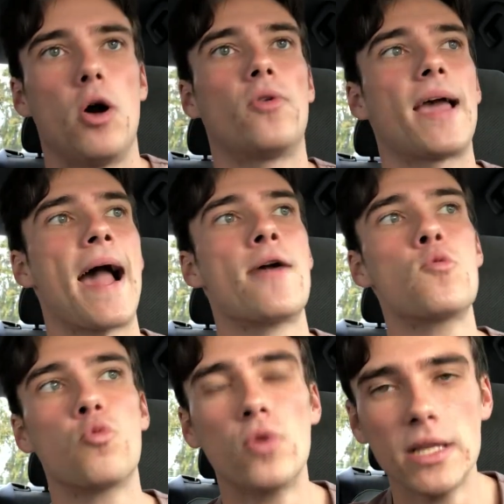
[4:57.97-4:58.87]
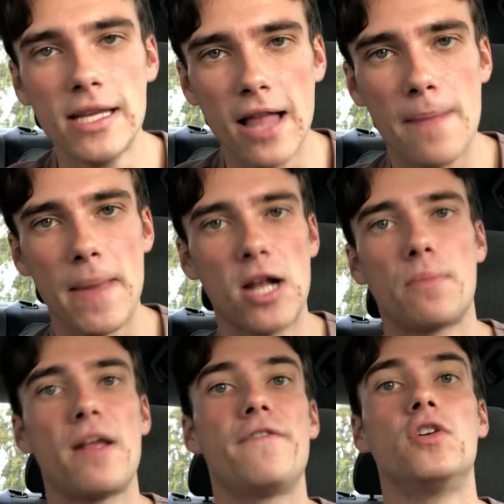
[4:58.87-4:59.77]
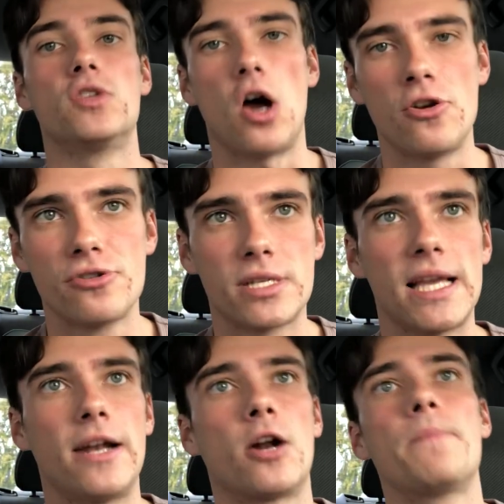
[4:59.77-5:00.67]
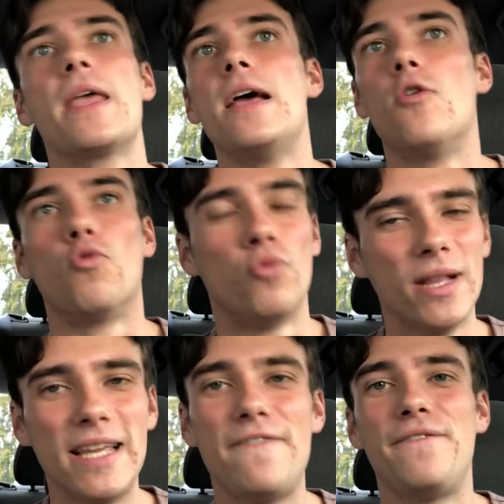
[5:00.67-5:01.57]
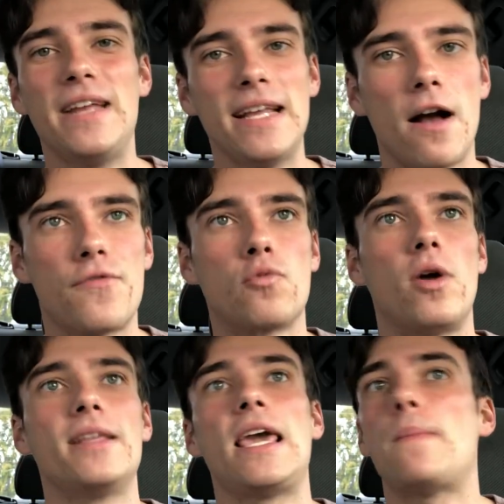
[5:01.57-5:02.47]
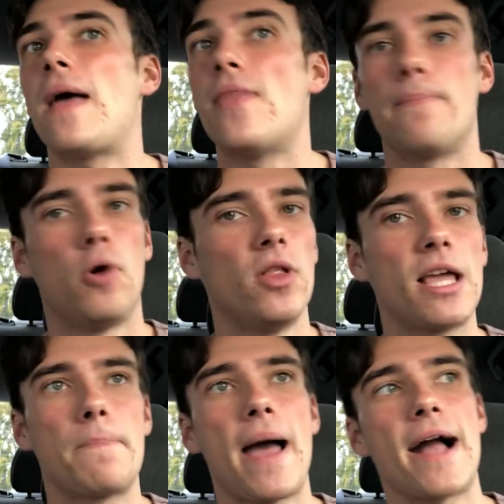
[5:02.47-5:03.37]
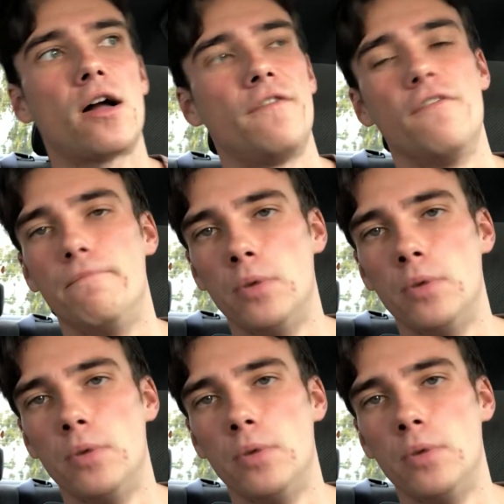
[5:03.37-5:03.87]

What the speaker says: Okay, I really like Baker Mayfield under center, really feeding off the run game and then pulling it back off of